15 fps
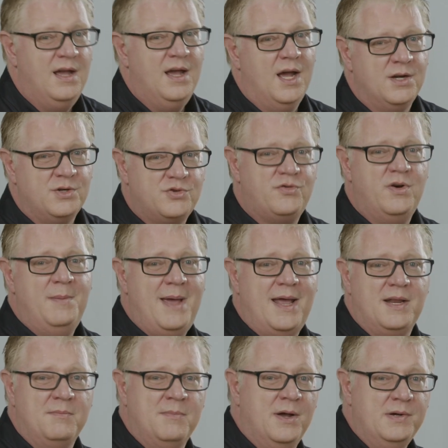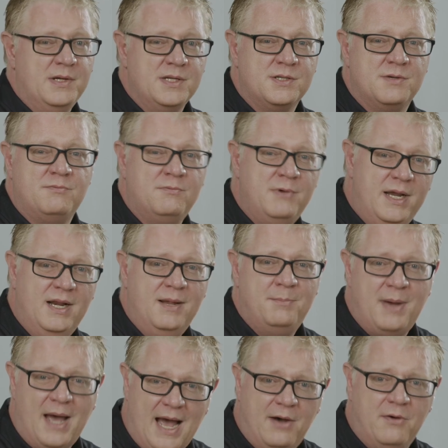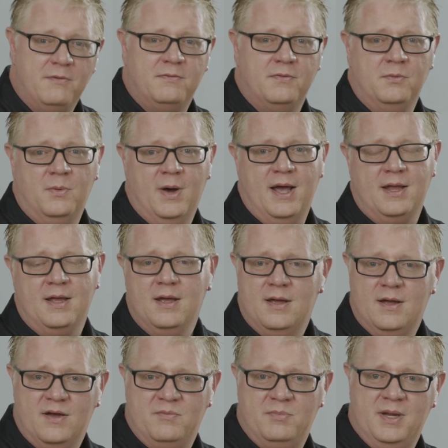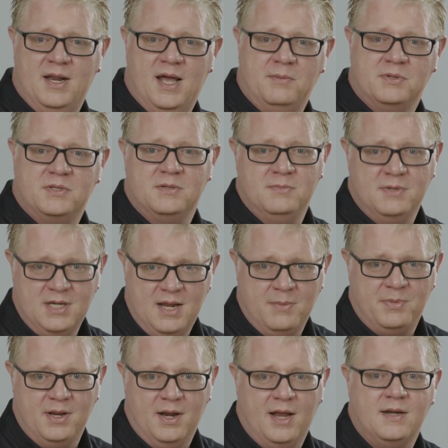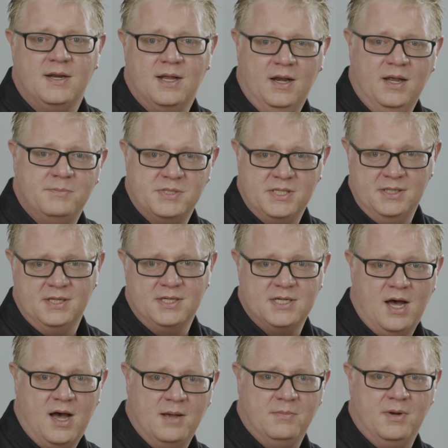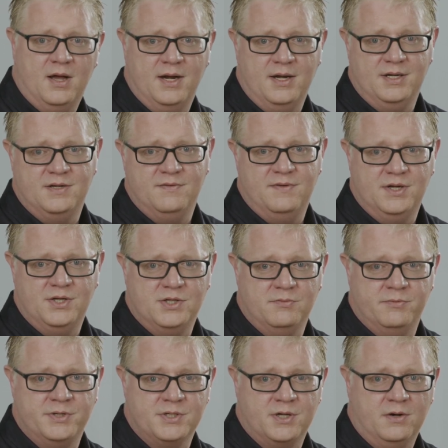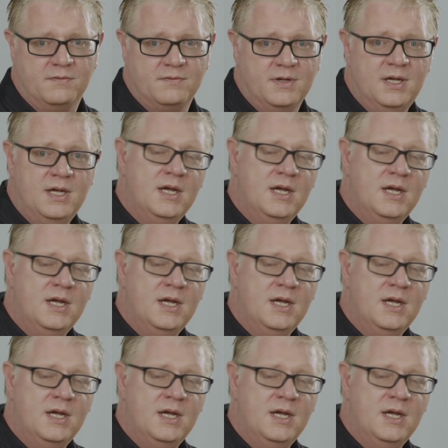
And trim edit mode is a really powerful way of being able to manipulate the clips in the timeline in DaVinci Resolve.